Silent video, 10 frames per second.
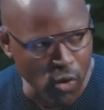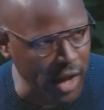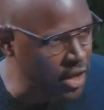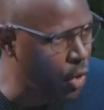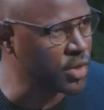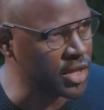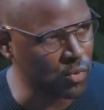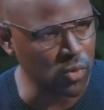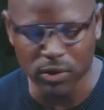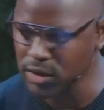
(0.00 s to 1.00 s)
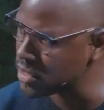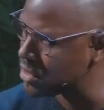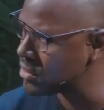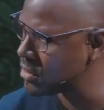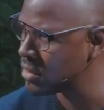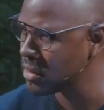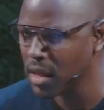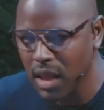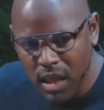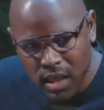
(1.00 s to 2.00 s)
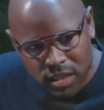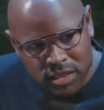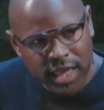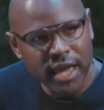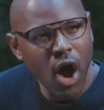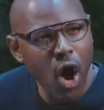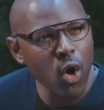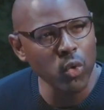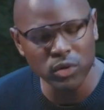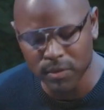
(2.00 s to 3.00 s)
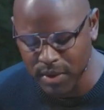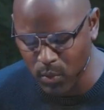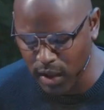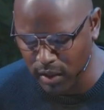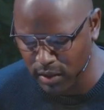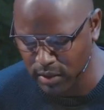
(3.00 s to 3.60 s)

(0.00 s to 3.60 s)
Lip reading: I know these walls. They hold me well.